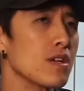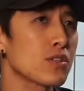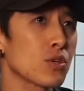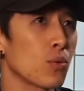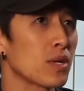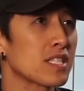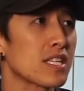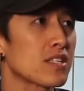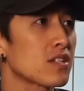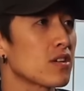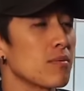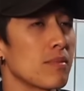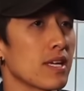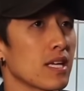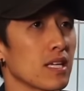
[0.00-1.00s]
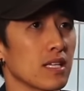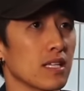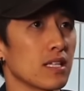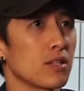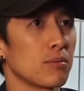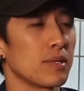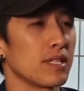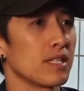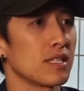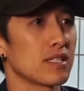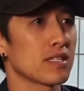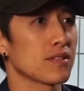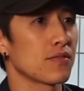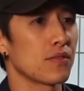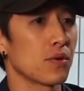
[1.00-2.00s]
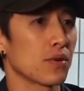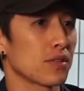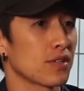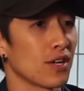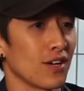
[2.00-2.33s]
so once I started making a little bit, just a few hundred